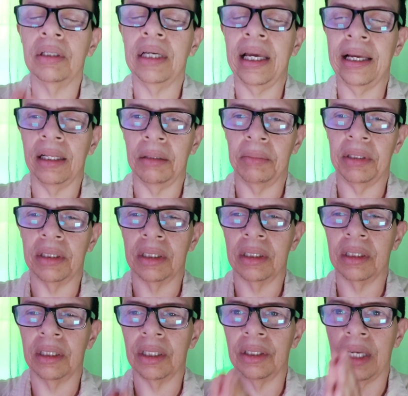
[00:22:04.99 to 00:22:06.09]
the
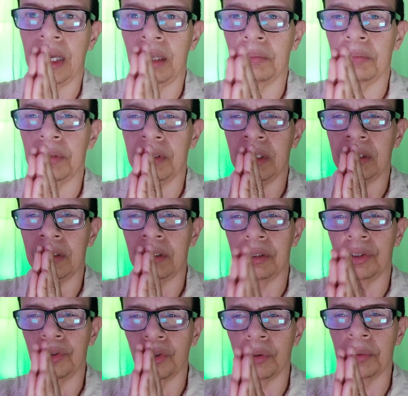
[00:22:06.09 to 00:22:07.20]
ailments that
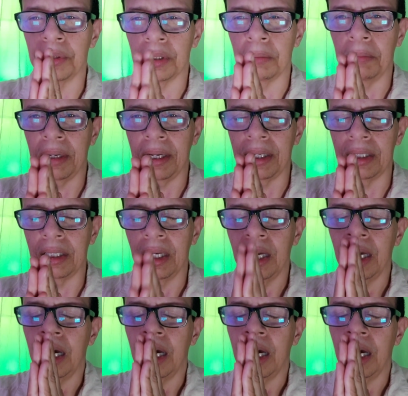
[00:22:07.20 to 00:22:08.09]
disturb the mind.